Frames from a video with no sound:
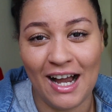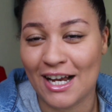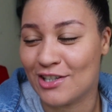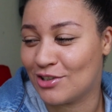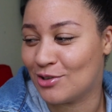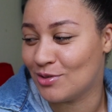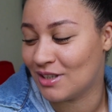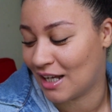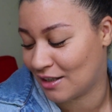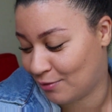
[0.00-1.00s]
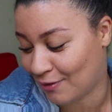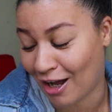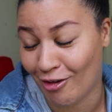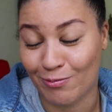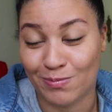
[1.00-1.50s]
I just used like
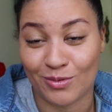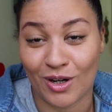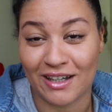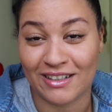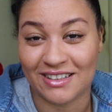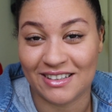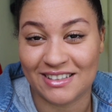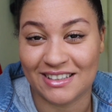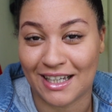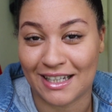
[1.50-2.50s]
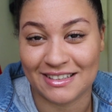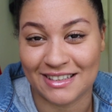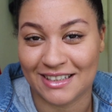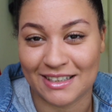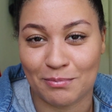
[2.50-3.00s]
five products and
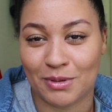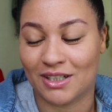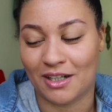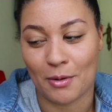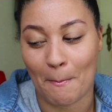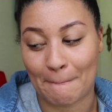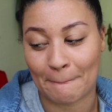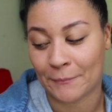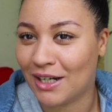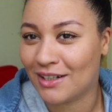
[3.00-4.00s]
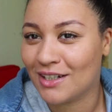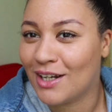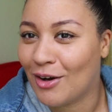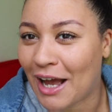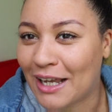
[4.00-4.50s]
that's it, but, mm, but you
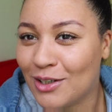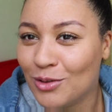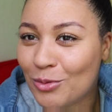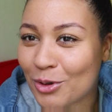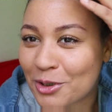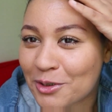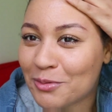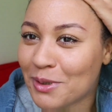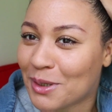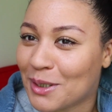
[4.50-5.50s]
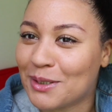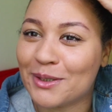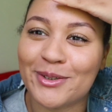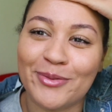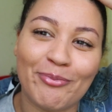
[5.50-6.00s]
know, I can work with
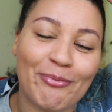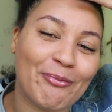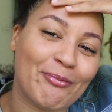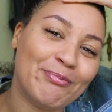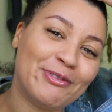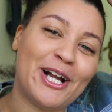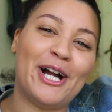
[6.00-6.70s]
this. Mm.